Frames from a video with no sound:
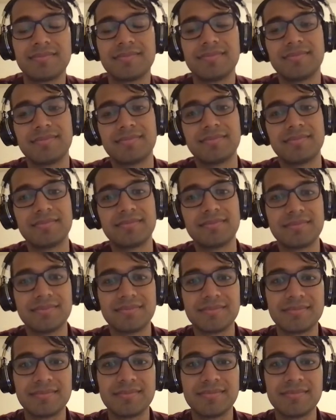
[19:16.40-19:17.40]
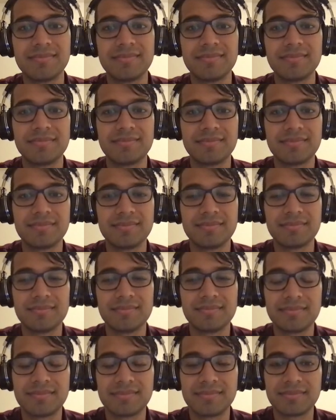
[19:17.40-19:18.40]

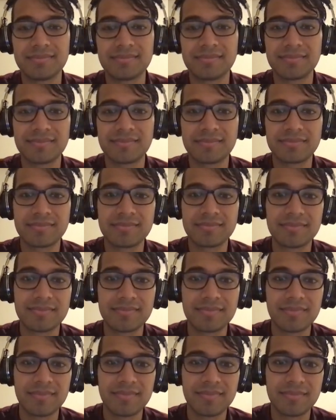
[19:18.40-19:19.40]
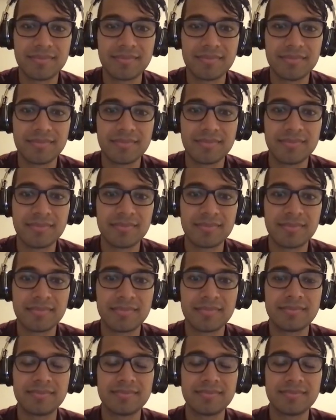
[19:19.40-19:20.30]
[no speech]